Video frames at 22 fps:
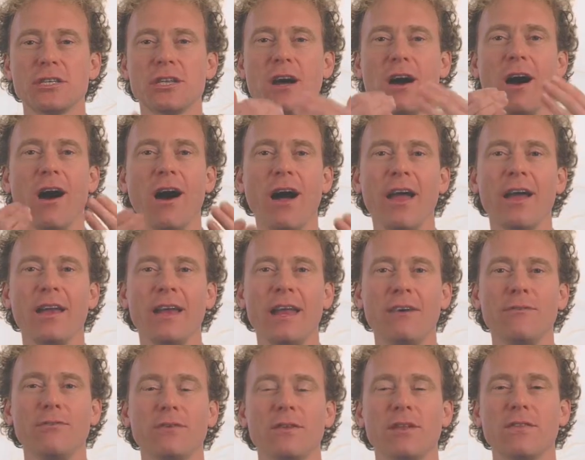at the higher
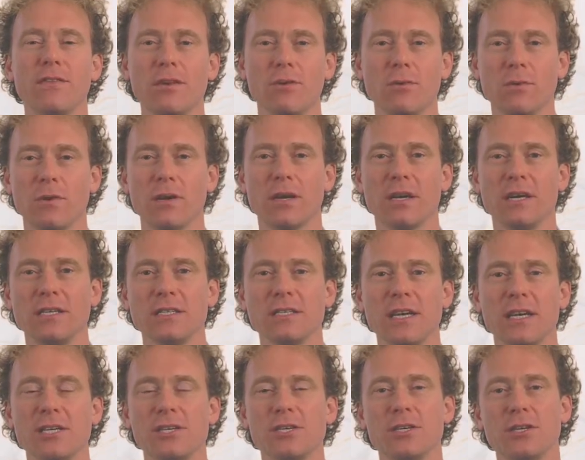level in the
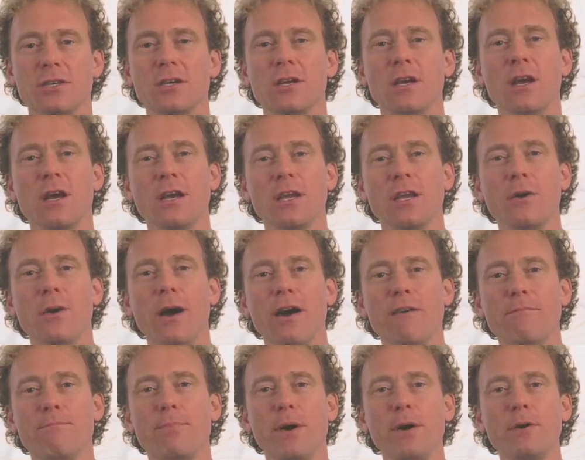organization, you
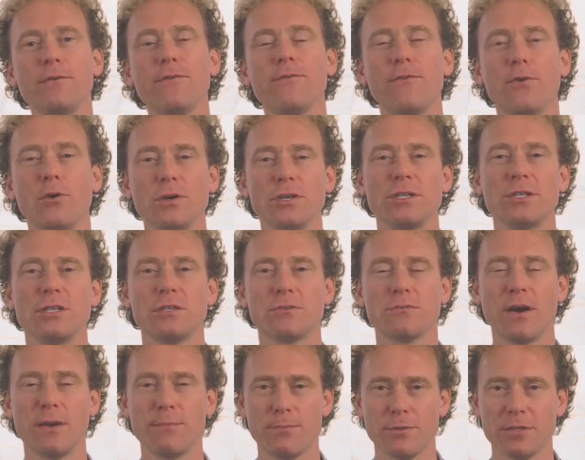have both
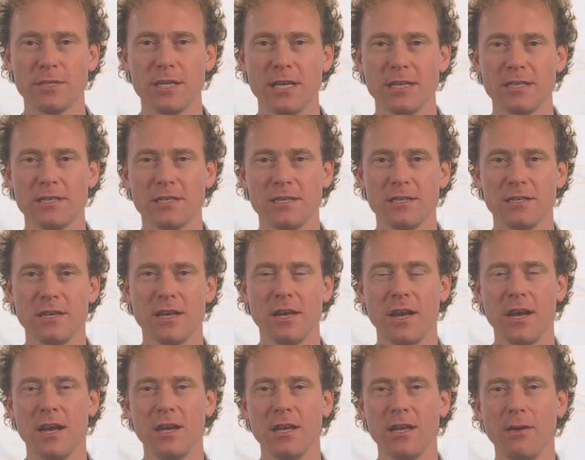voices represented.
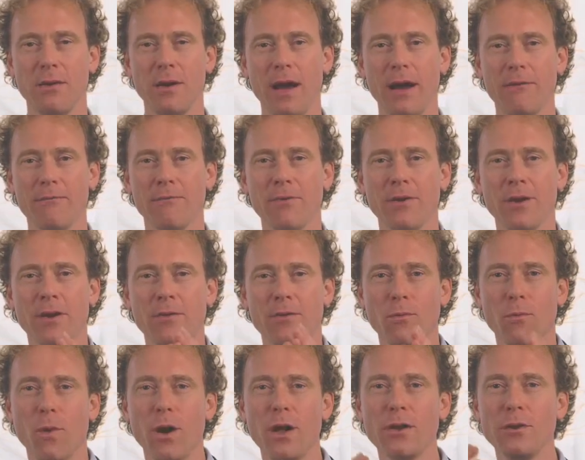You have
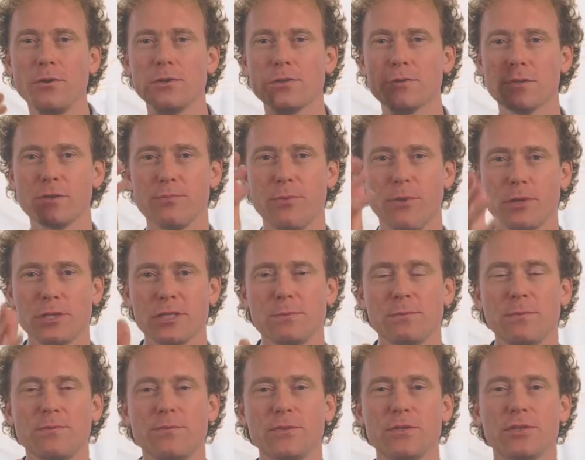the one who's
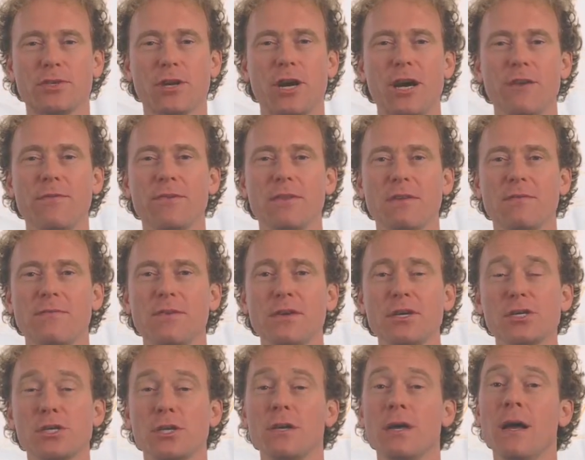responsible for driving the
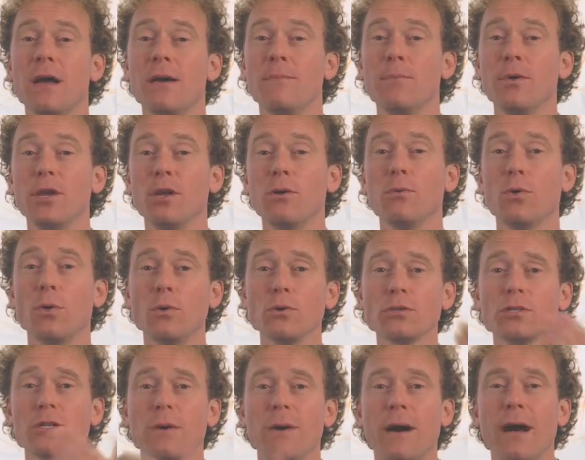vision, but you
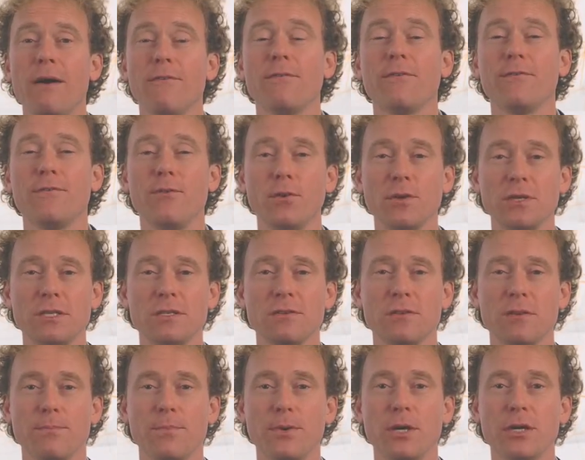also have a voice
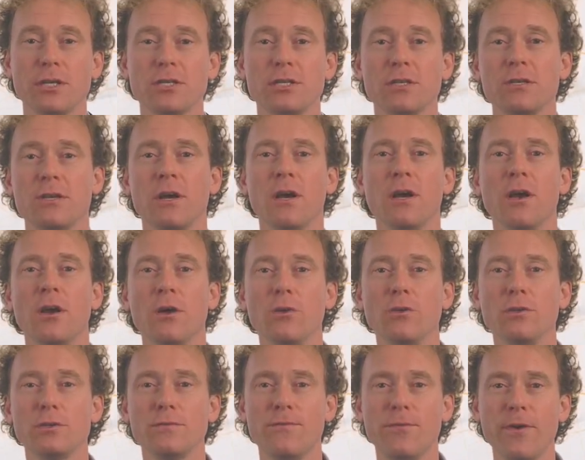of the person
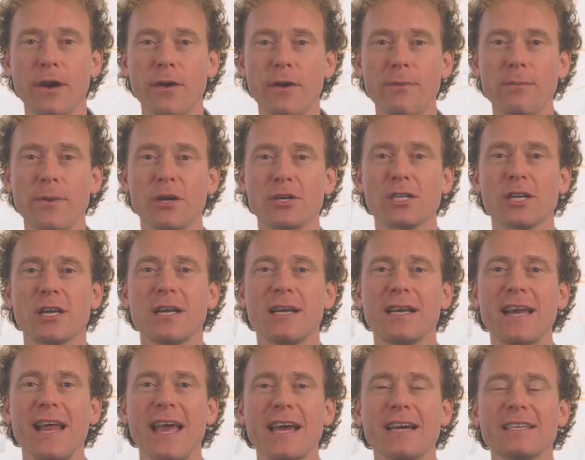who's very much
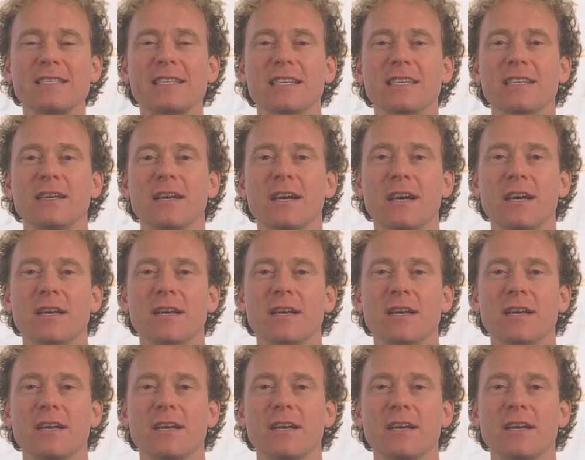connected